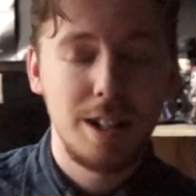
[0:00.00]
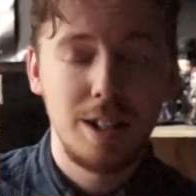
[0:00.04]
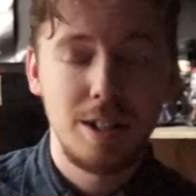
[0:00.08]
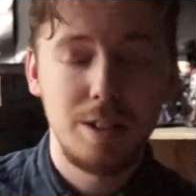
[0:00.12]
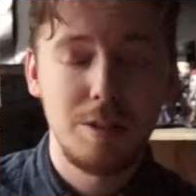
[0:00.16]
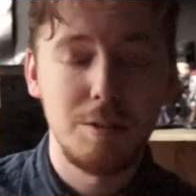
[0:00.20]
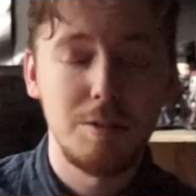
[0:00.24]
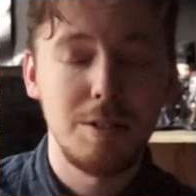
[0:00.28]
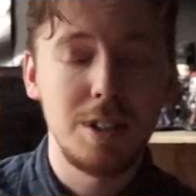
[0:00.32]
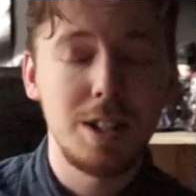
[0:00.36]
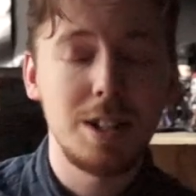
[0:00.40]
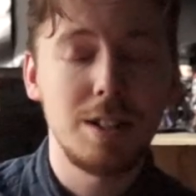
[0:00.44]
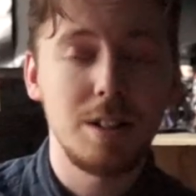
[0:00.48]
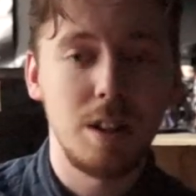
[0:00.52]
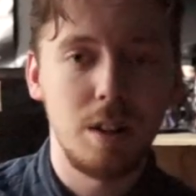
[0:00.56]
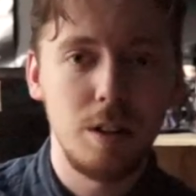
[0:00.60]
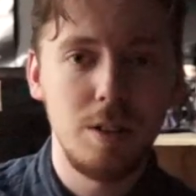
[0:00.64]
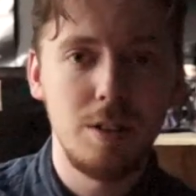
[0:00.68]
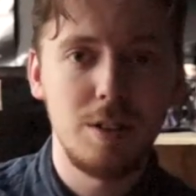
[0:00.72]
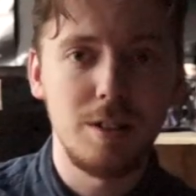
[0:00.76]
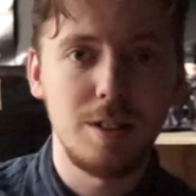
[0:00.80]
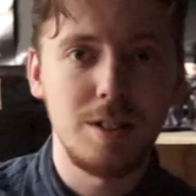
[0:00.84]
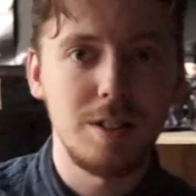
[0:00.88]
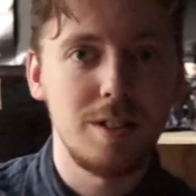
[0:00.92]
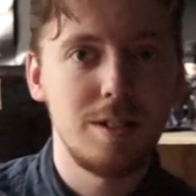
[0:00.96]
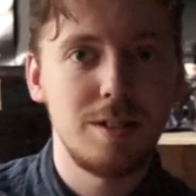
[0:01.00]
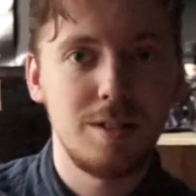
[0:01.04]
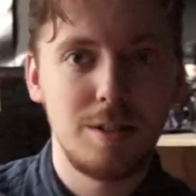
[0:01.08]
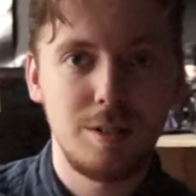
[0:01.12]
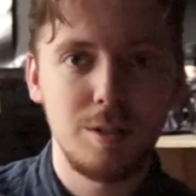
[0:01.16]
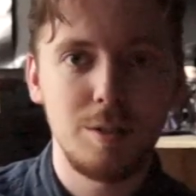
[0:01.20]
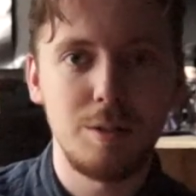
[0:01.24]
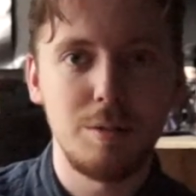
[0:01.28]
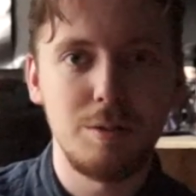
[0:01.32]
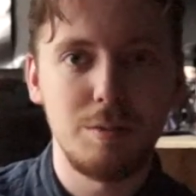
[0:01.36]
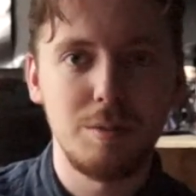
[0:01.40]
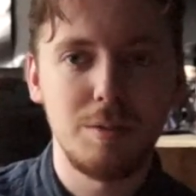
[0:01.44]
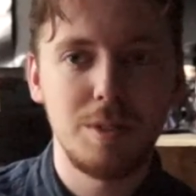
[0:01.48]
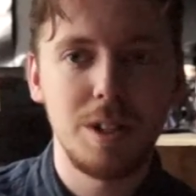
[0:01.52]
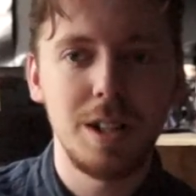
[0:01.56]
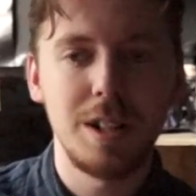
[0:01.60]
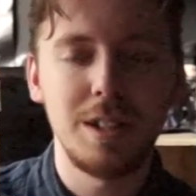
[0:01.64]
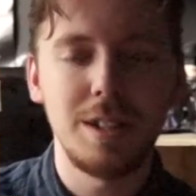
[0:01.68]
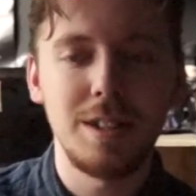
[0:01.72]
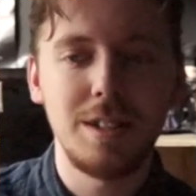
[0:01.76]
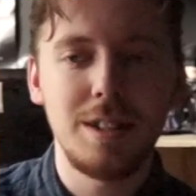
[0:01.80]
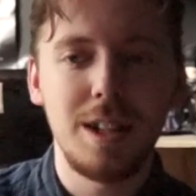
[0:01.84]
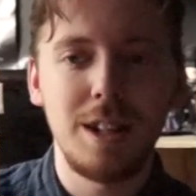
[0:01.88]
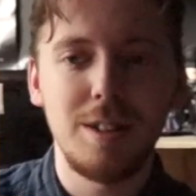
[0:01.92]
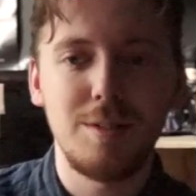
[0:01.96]
you need to learn to
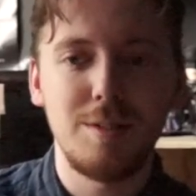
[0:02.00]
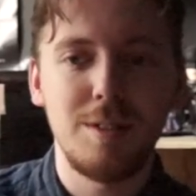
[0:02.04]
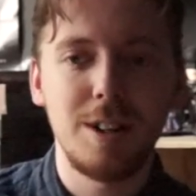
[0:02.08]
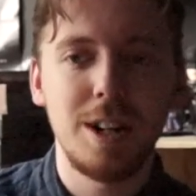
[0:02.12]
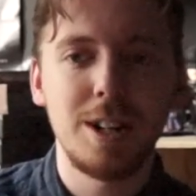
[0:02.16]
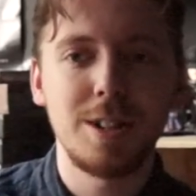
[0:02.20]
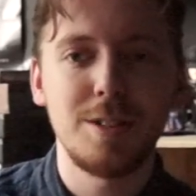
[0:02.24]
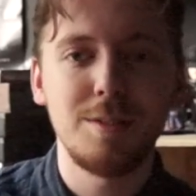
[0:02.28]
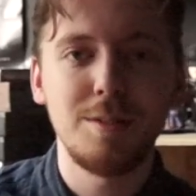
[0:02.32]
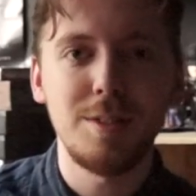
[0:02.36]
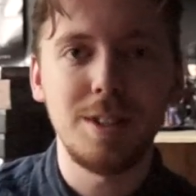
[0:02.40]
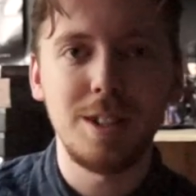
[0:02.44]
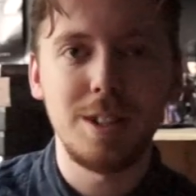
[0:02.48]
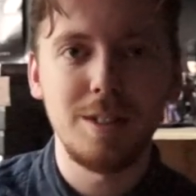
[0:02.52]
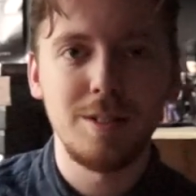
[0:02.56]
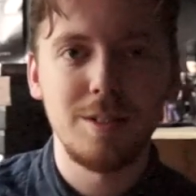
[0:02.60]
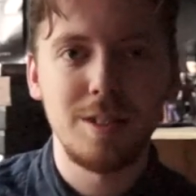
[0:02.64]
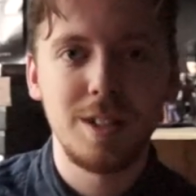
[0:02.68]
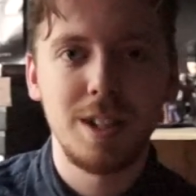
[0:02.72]
understand philosophy.